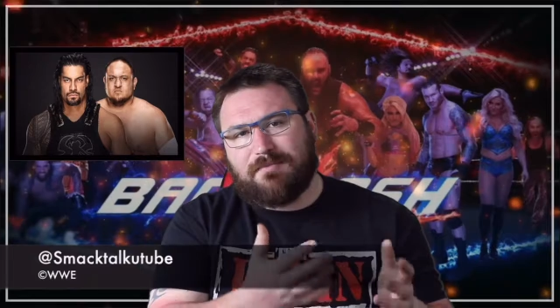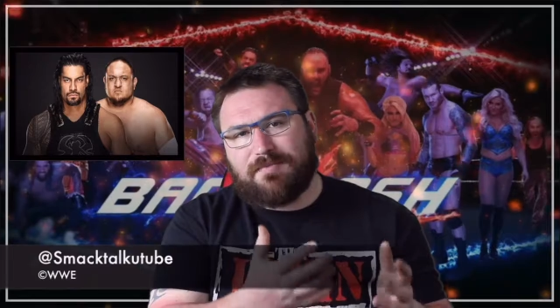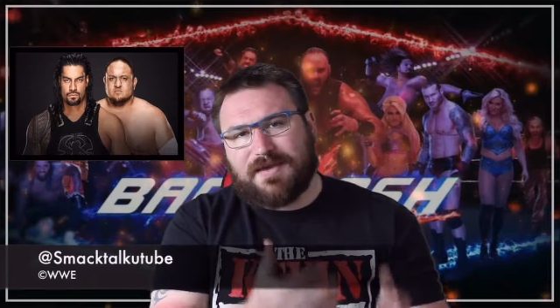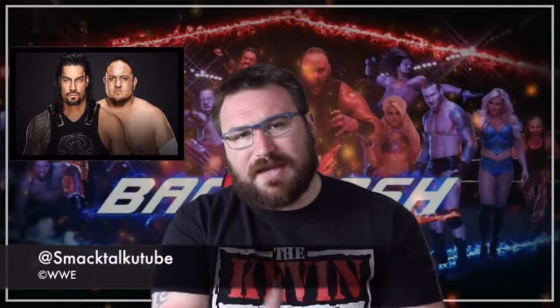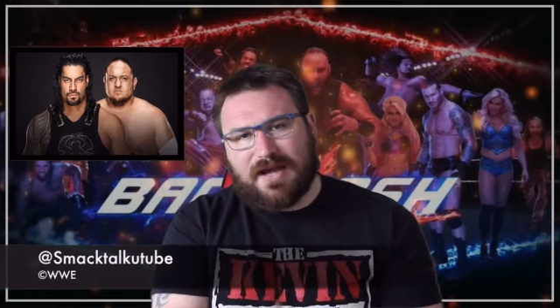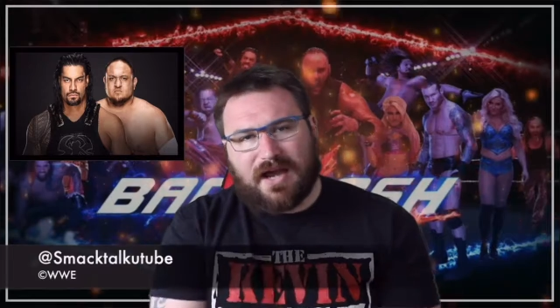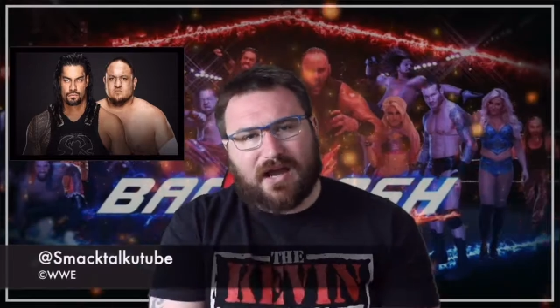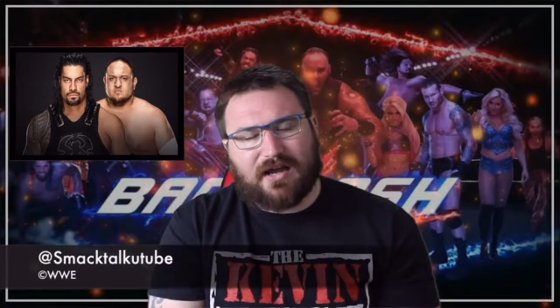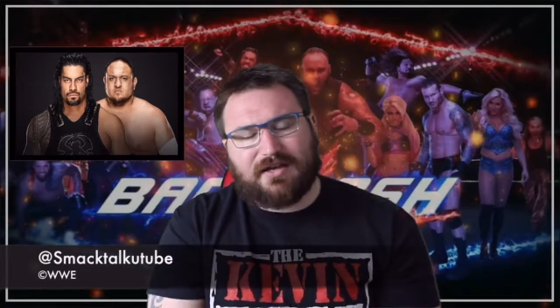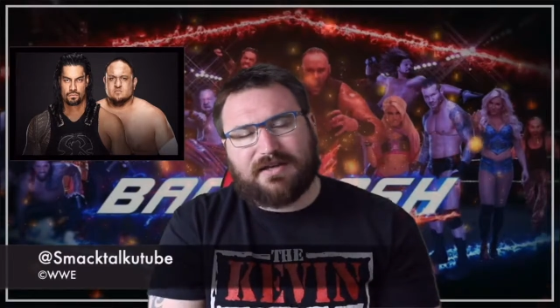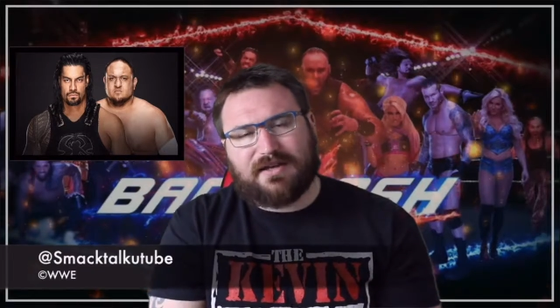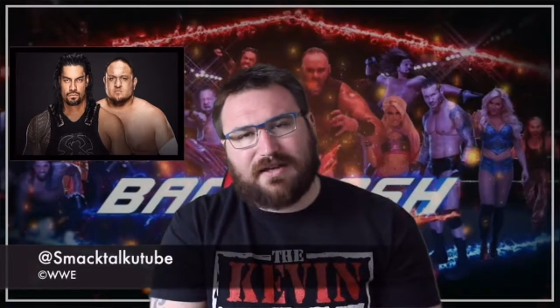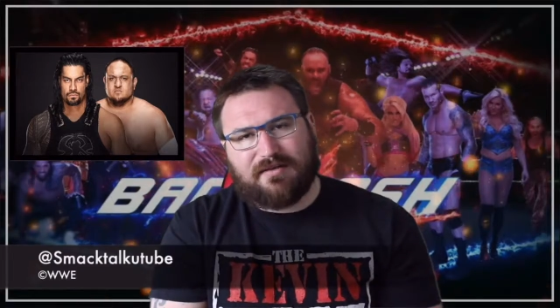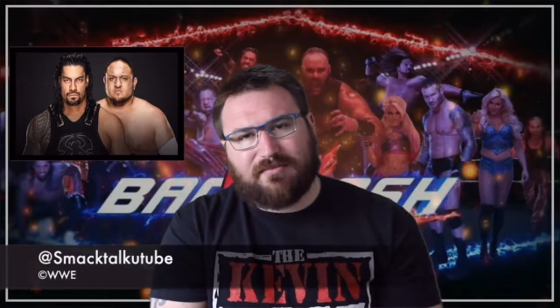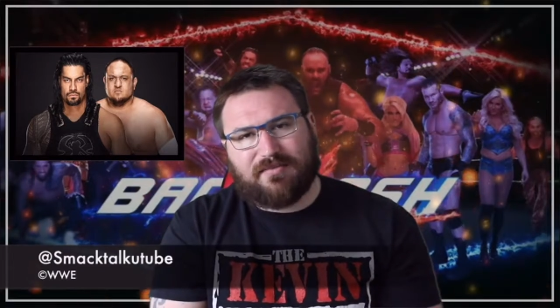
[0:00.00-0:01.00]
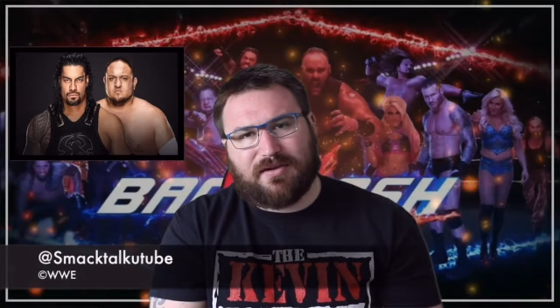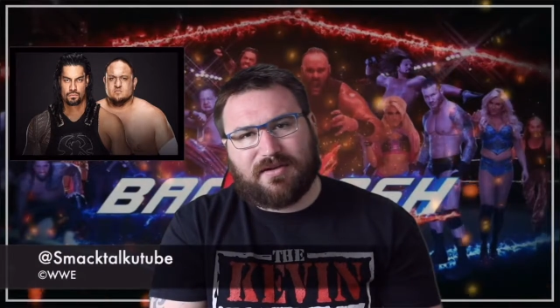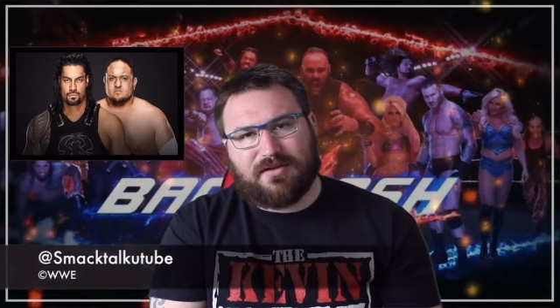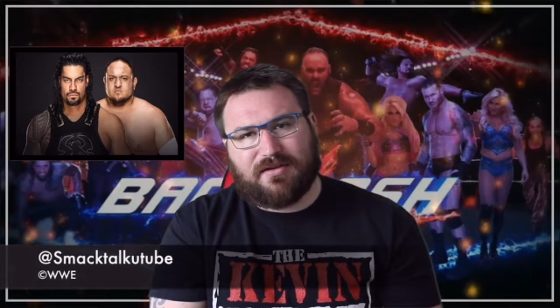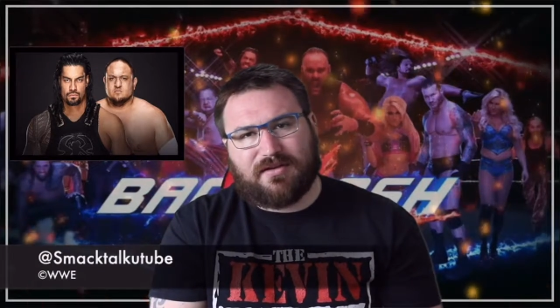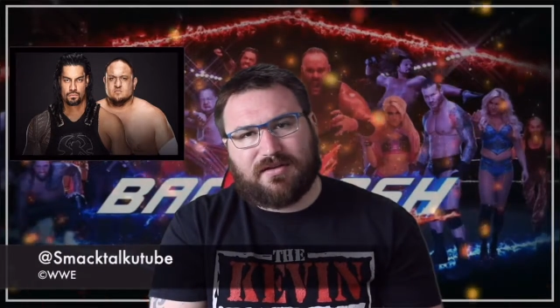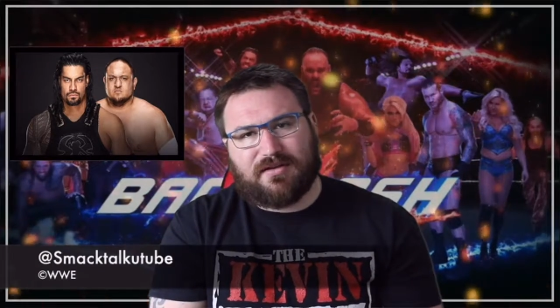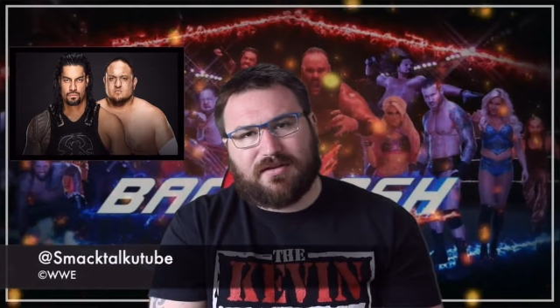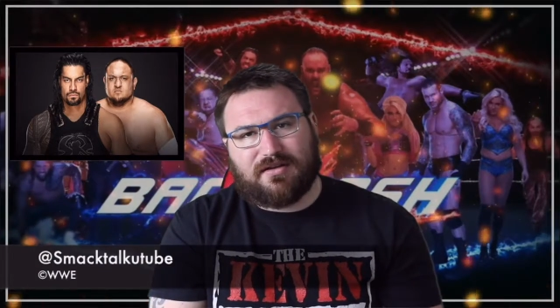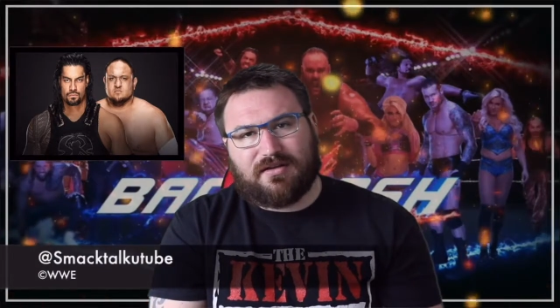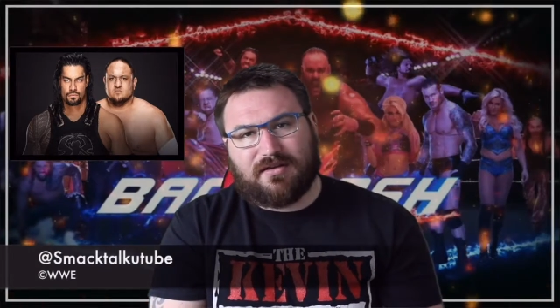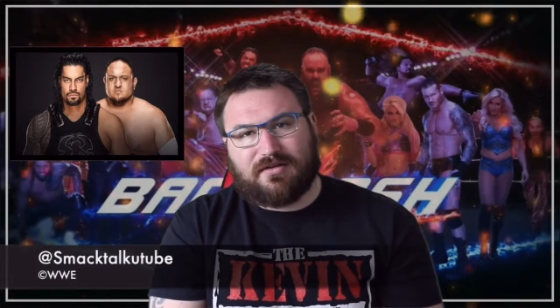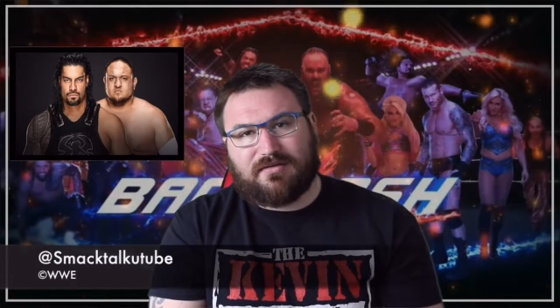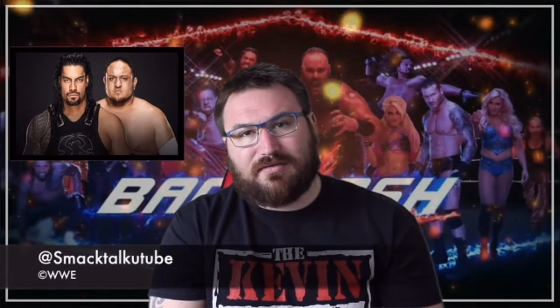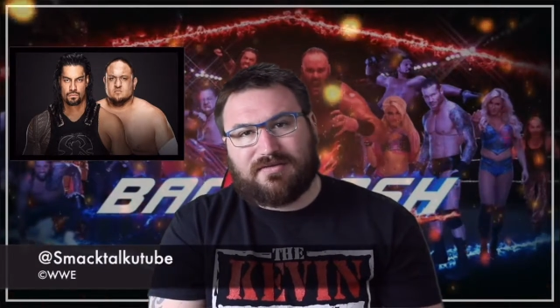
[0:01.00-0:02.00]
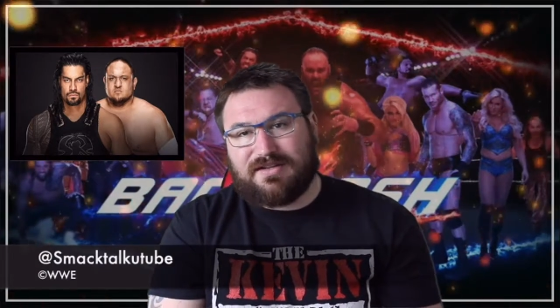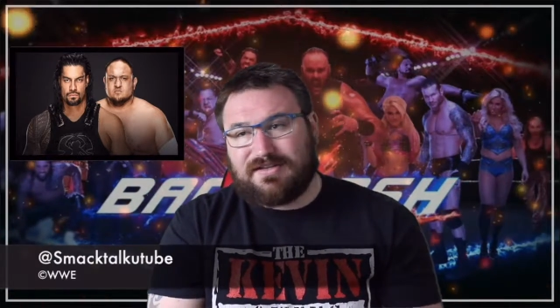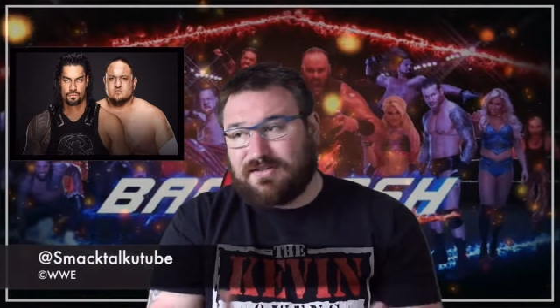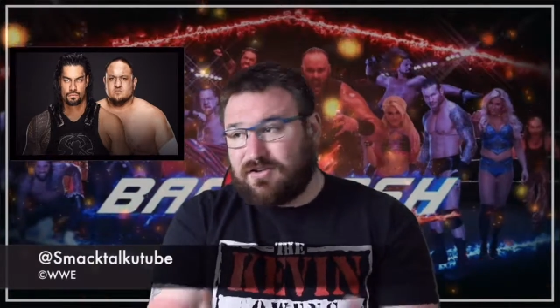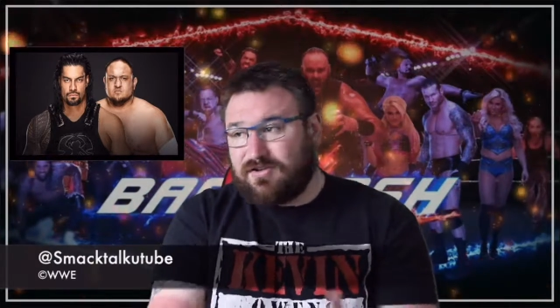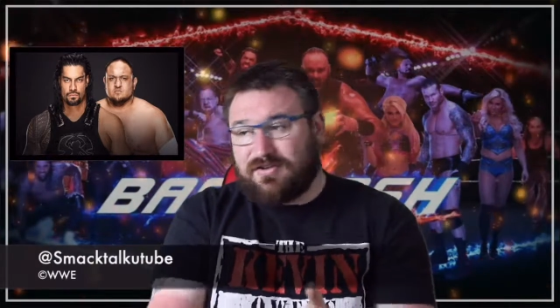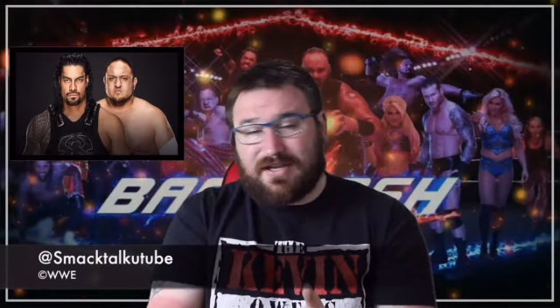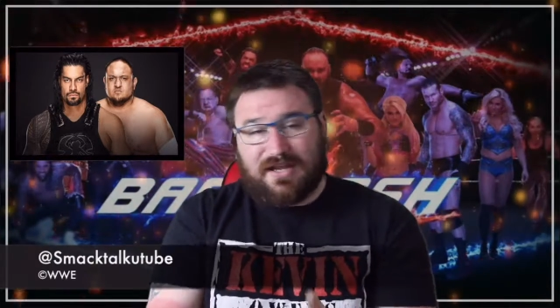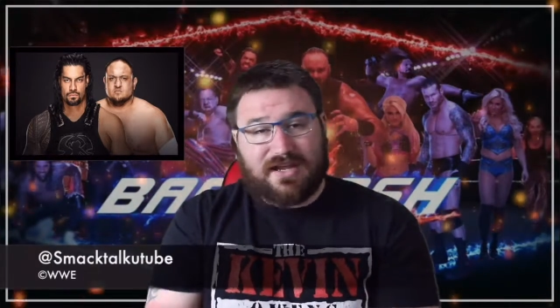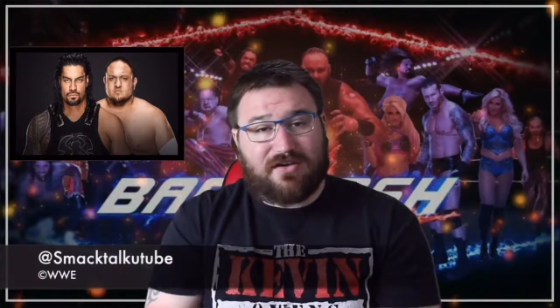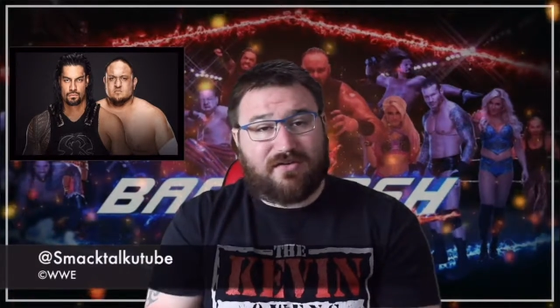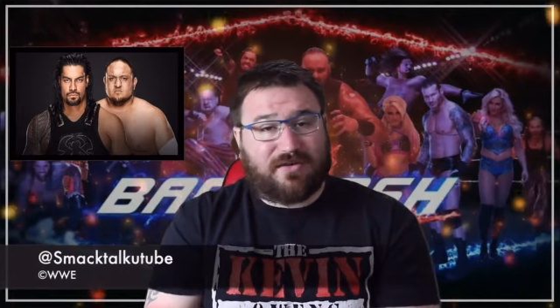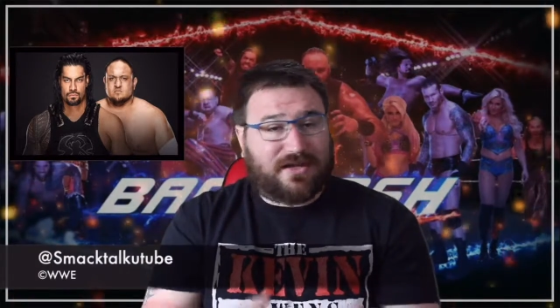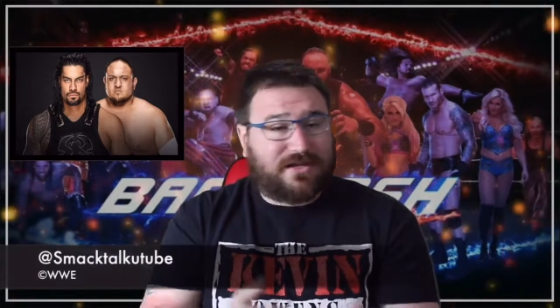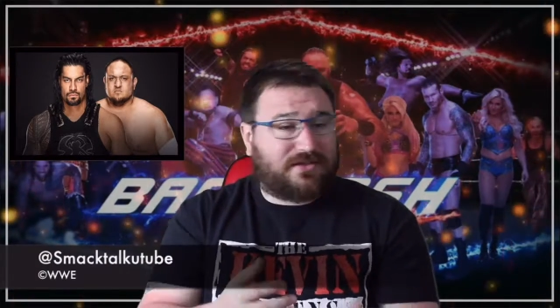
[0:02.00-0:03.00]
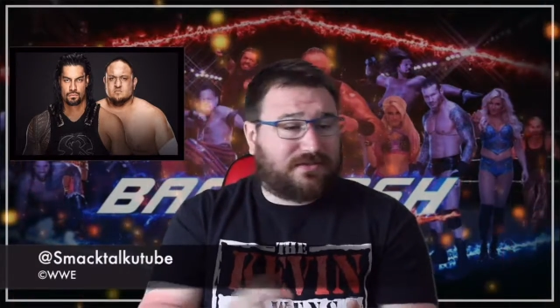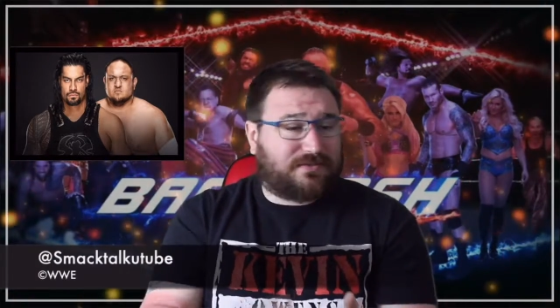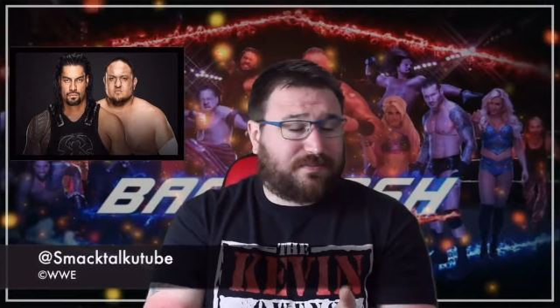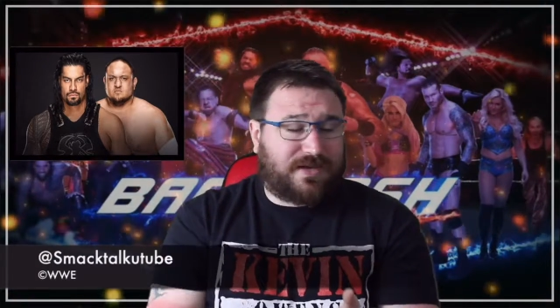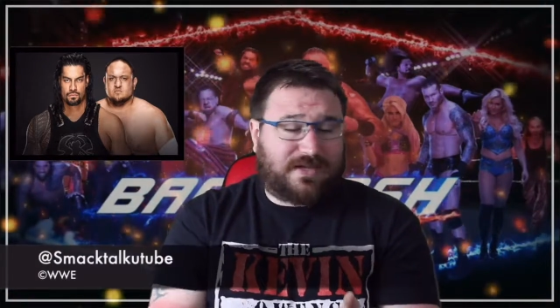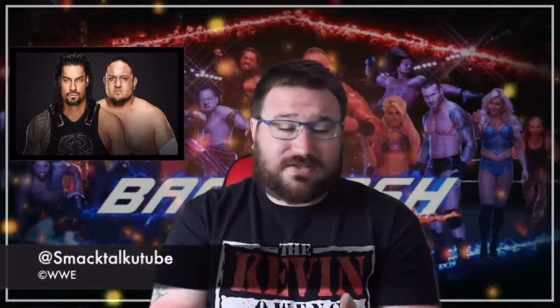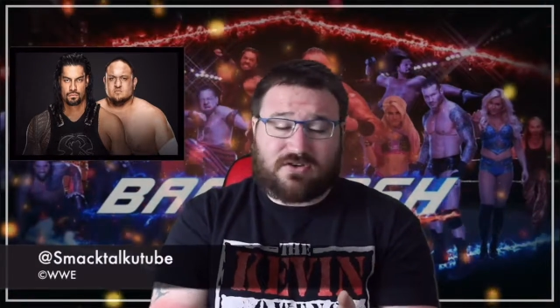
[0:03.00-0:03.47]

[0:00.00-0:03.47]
behind him. He's a good heel. He's